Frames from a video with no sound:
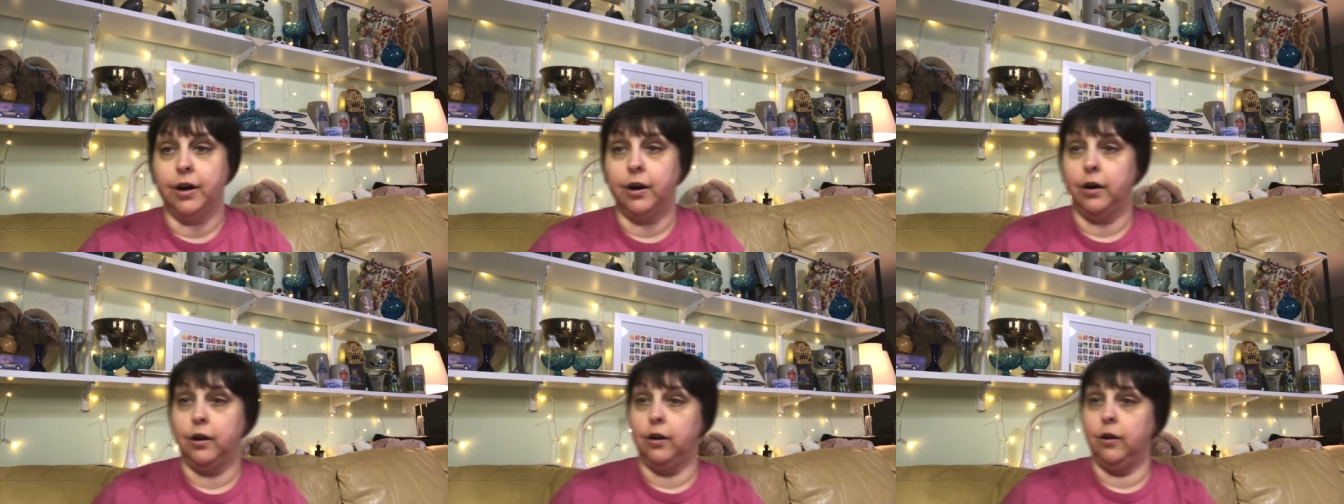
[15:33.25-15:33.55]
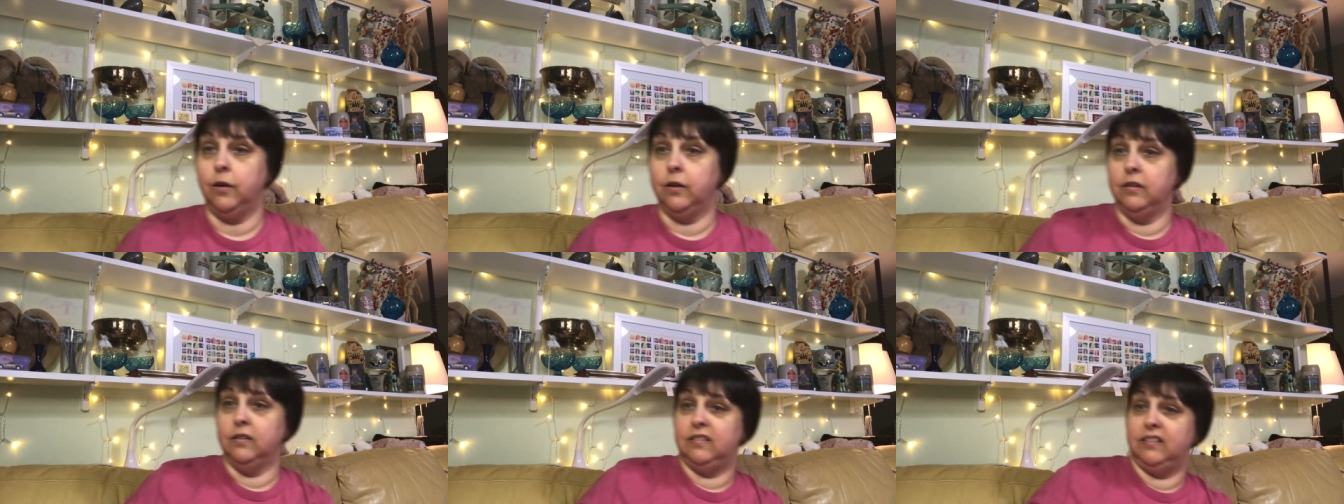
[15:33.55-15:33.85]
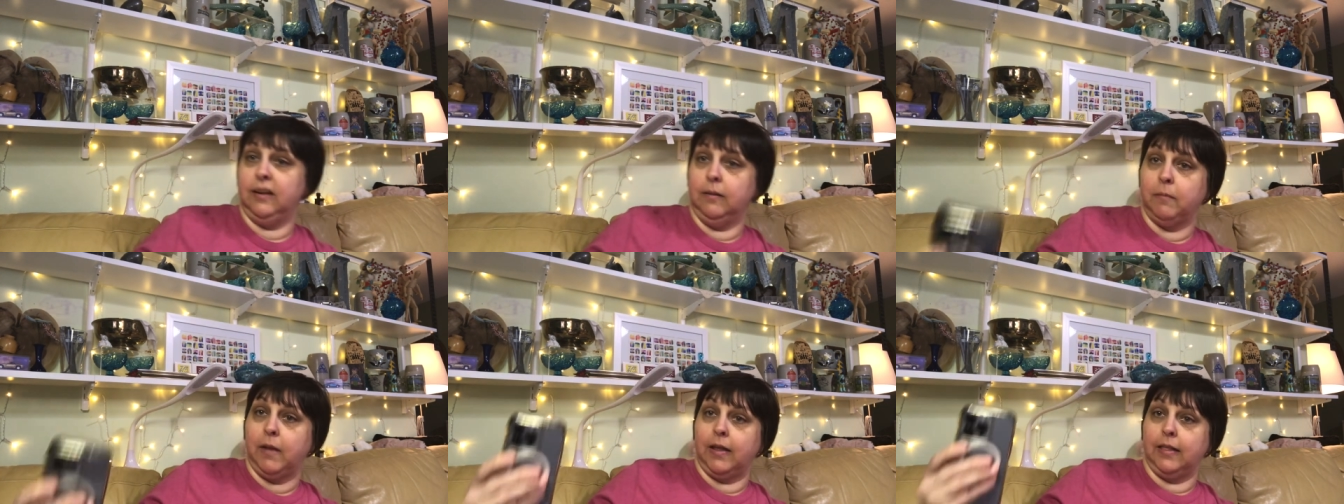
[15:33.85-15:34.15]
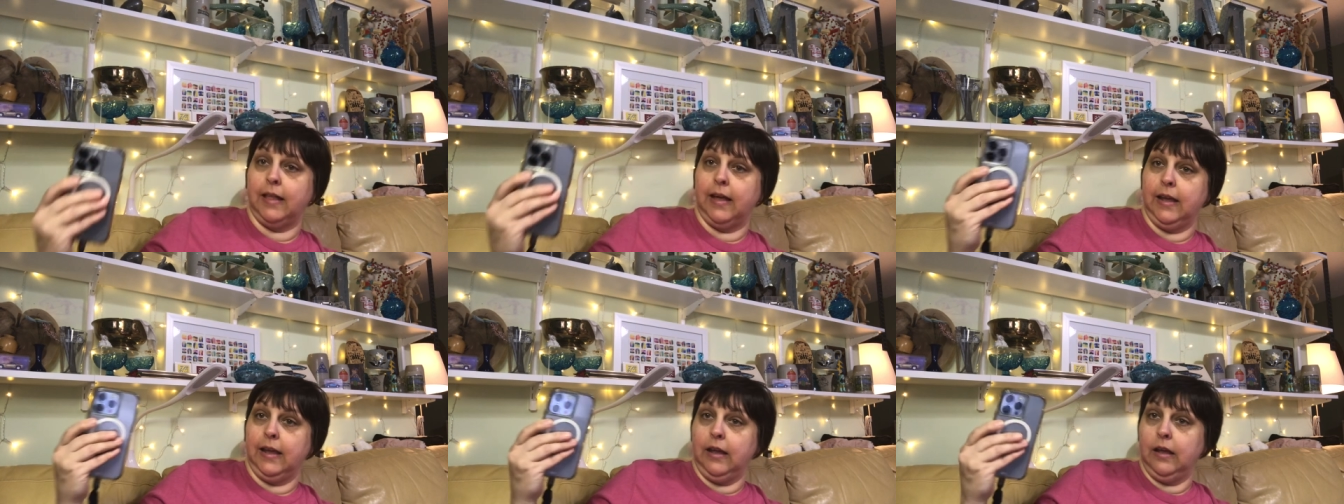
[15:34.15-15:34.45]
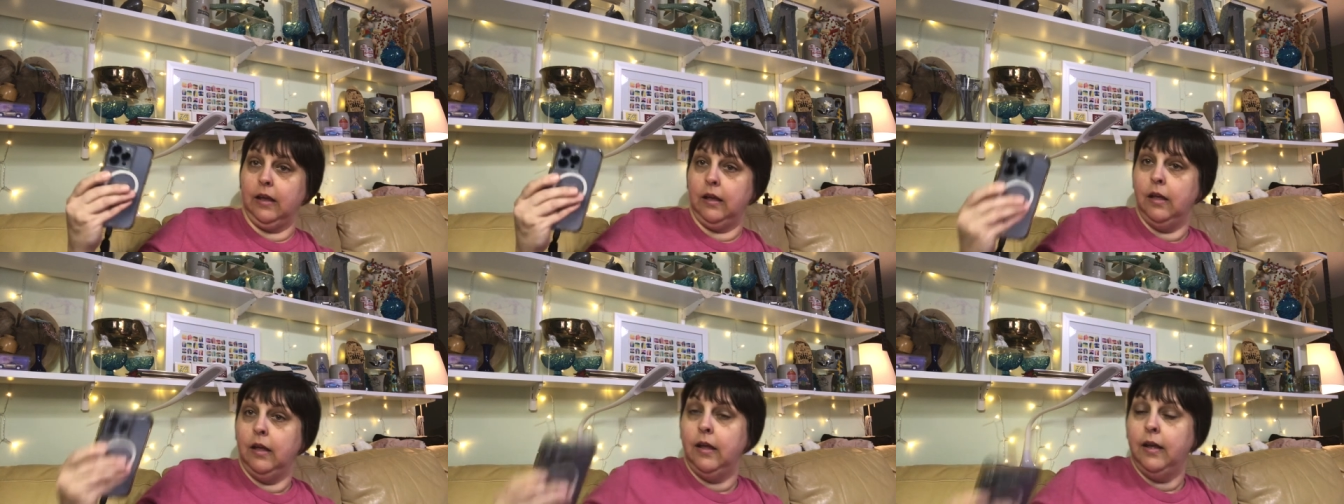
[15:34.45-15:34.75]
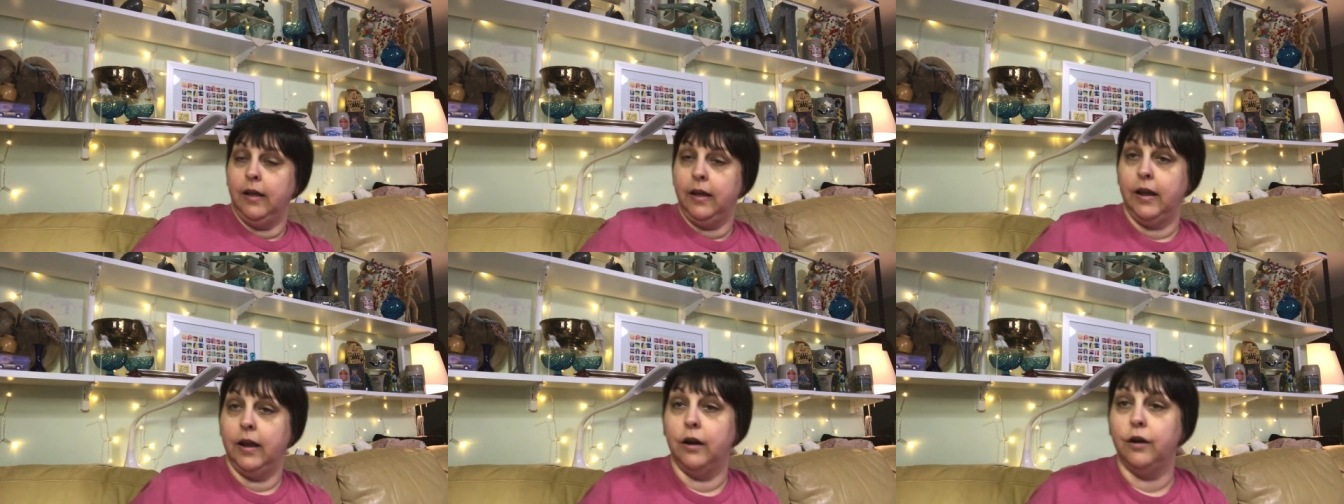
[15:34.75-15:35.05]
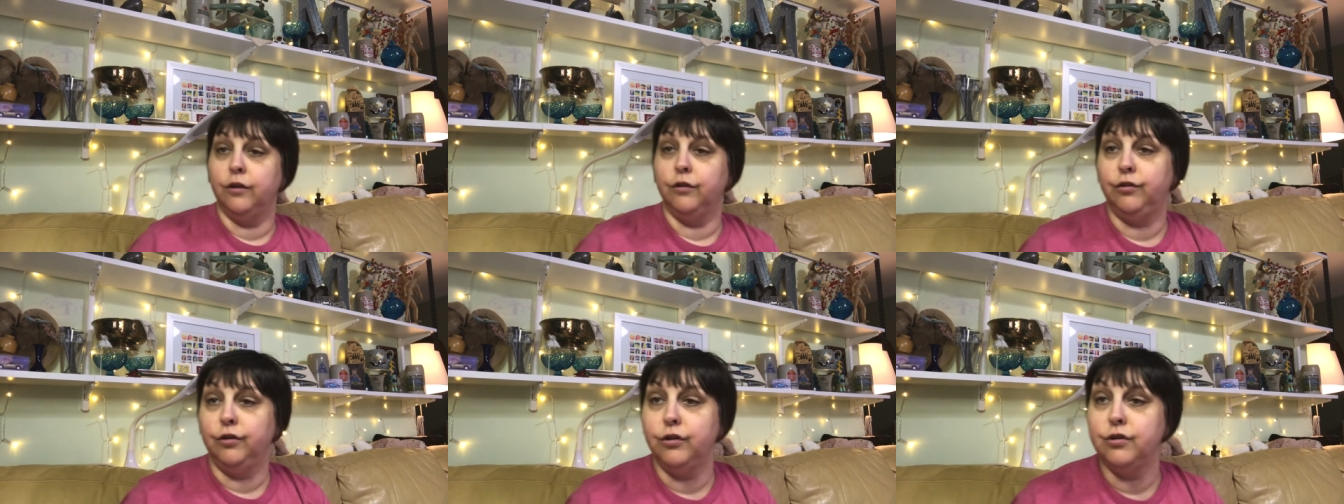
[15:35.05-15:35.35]
You can see my light here
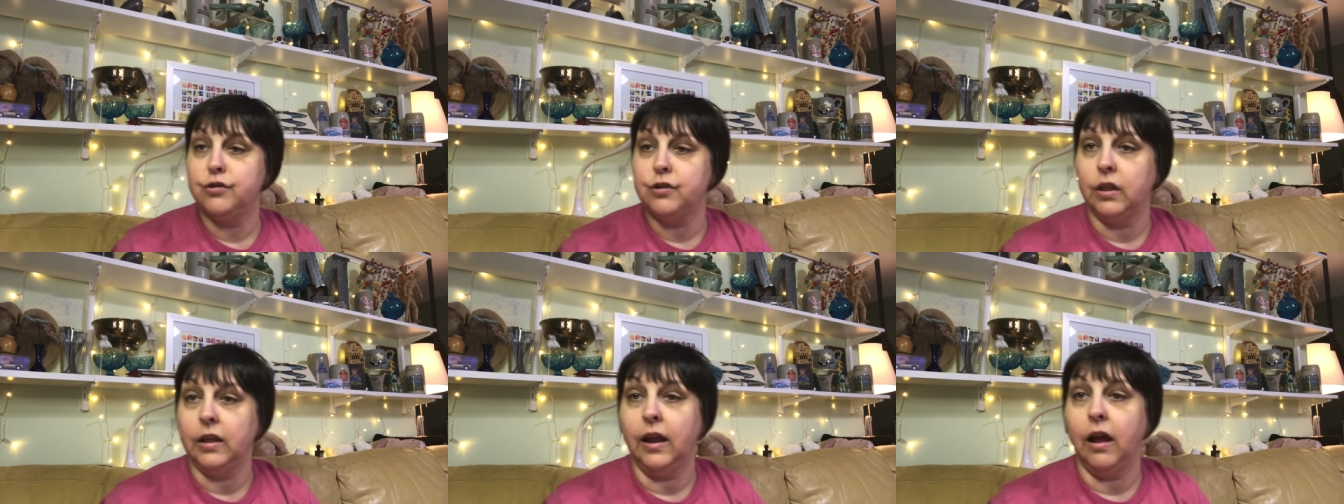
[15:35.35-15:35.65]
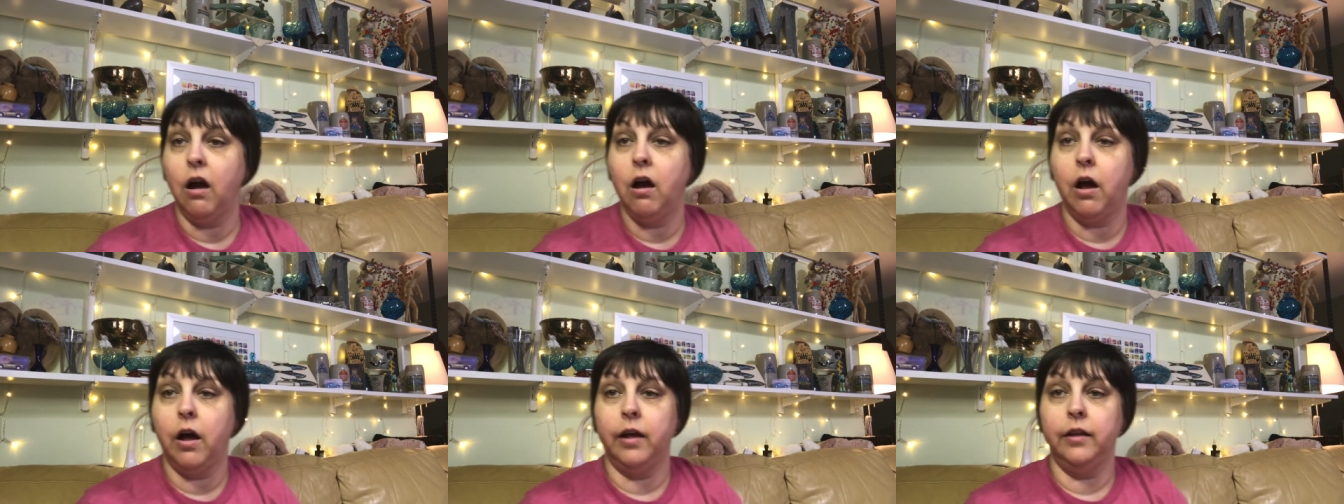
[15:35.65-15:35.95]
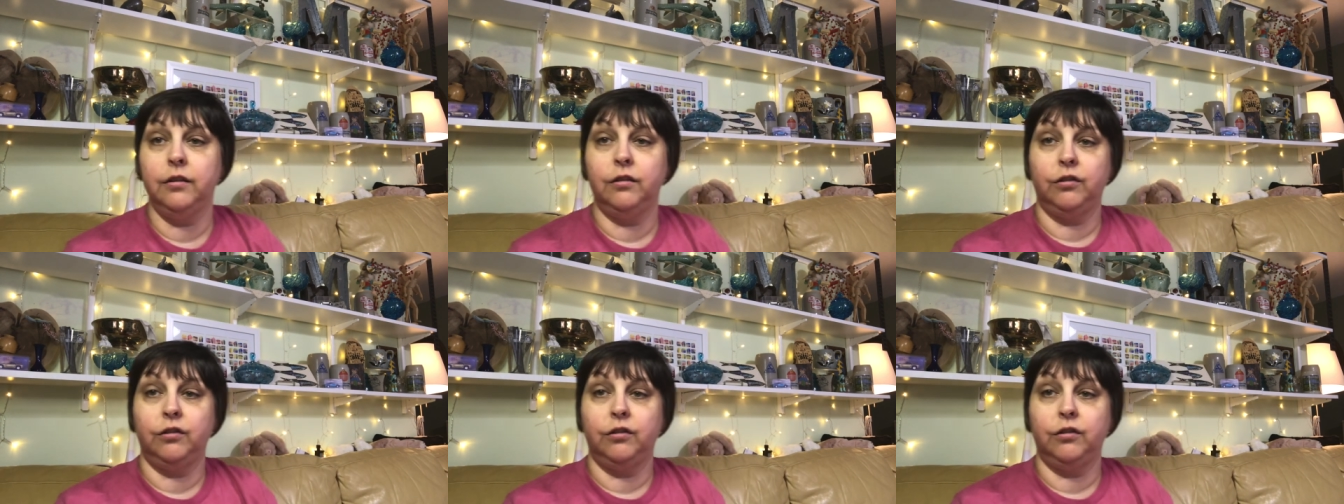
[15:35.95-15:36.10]
is usually on,